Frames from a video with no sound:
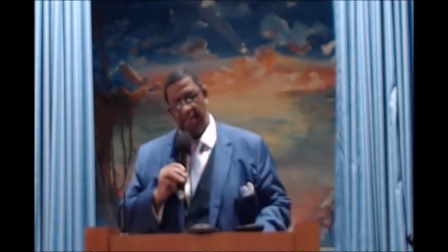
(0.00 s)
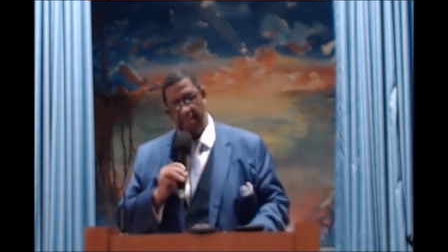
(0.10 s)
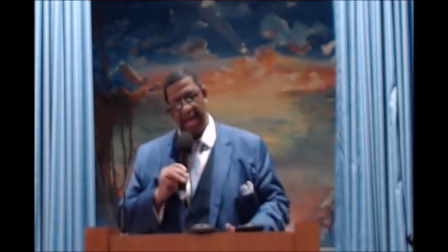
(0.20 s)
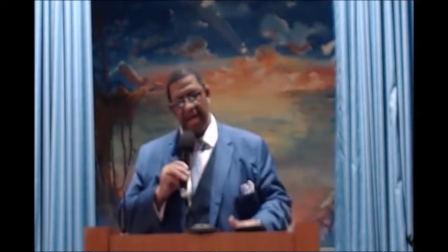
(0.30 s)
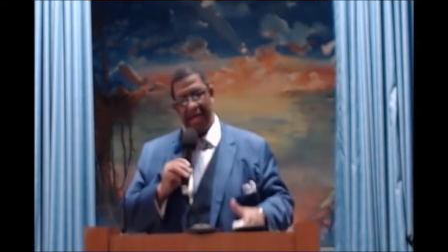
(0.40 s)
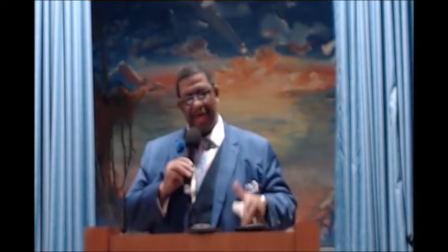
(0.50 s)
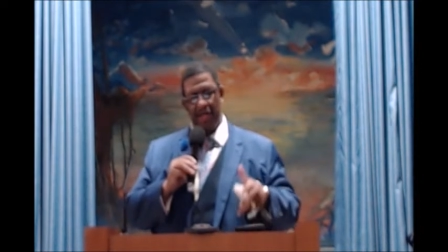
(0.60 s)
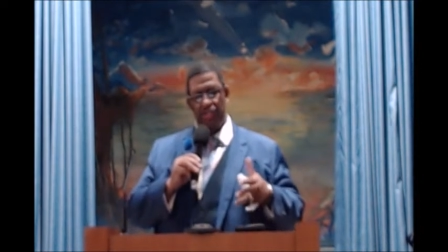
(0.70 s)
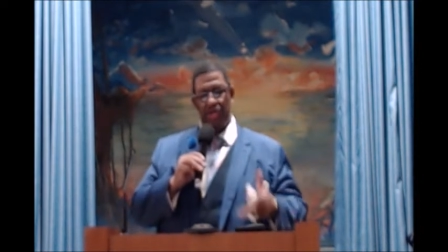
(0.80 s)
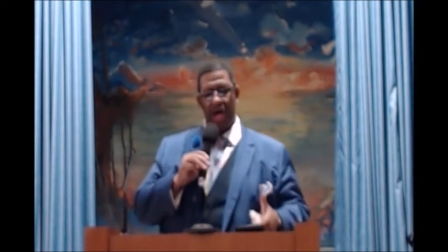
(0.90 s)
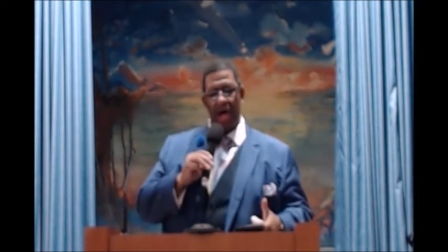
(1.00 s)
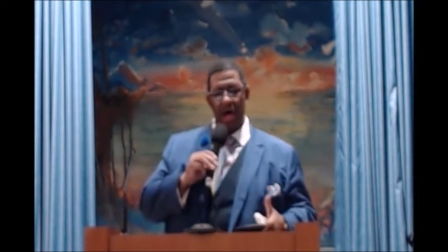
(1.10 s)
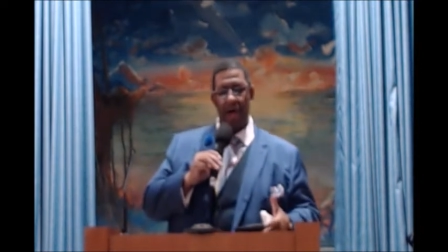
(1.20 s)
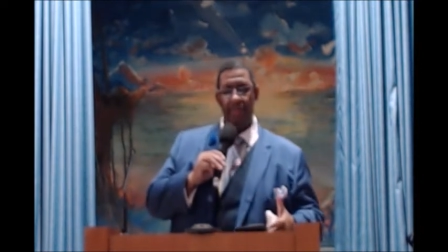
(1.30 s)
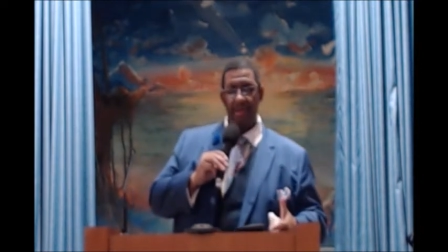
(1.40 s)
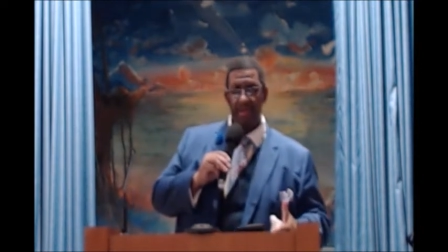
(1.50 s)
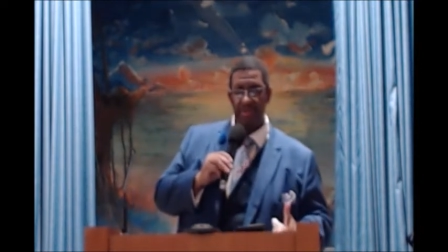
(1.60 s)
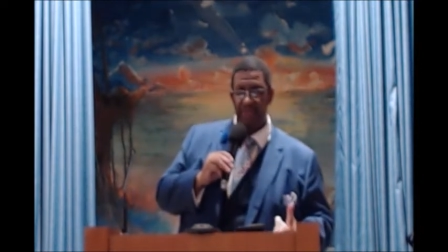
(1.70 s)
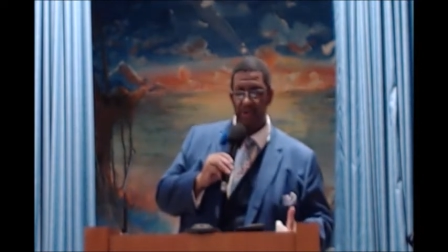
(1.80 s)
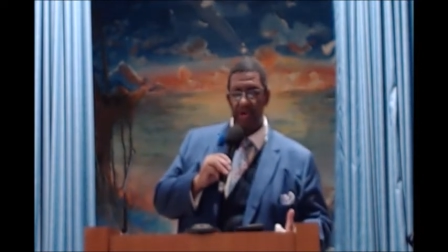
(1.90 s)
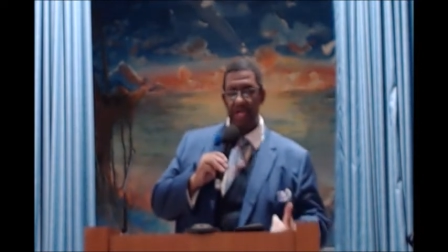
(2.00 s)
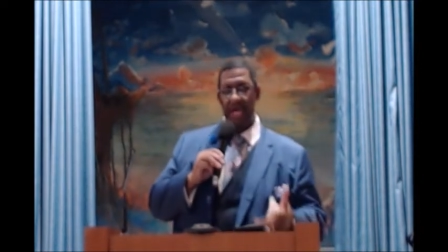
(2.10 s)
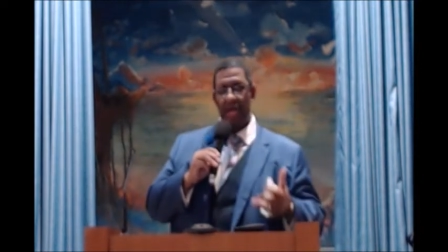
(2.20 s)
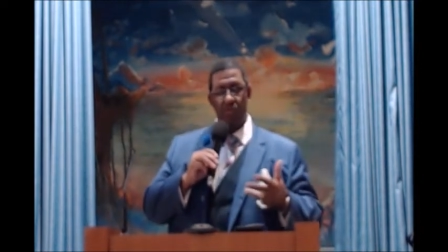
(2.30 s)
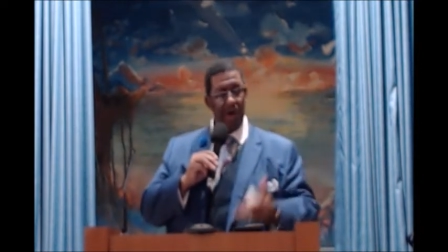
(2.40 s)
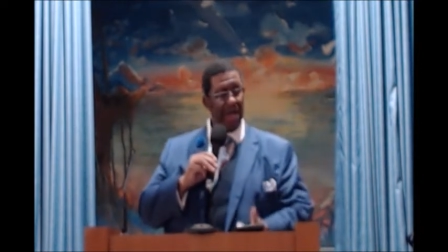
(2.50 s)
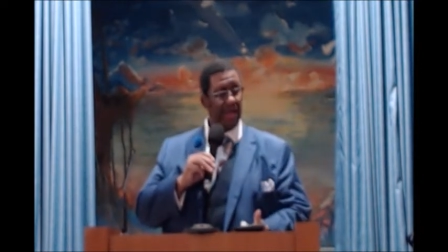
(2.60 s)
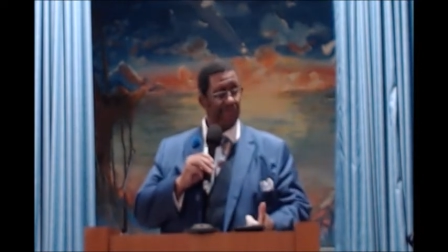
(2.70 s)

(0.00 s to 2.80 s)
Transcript: Man had a job before he got a wife.